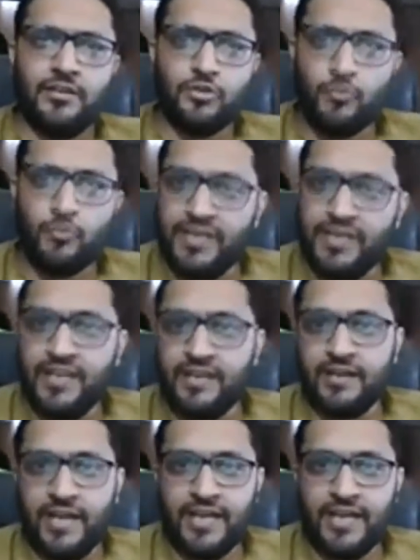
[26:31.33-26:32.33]
to be
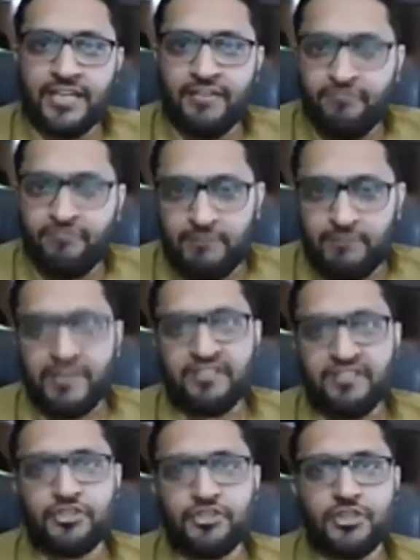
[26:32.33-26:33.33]
here and give one
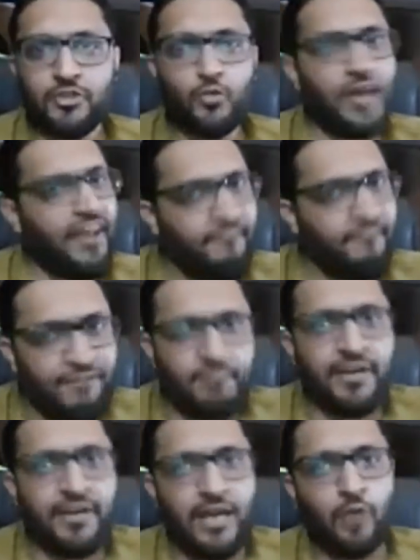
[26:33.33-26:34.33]
message to
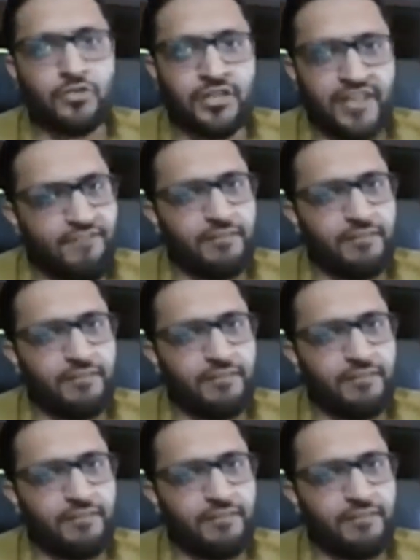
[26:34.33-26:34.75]
everybody out there,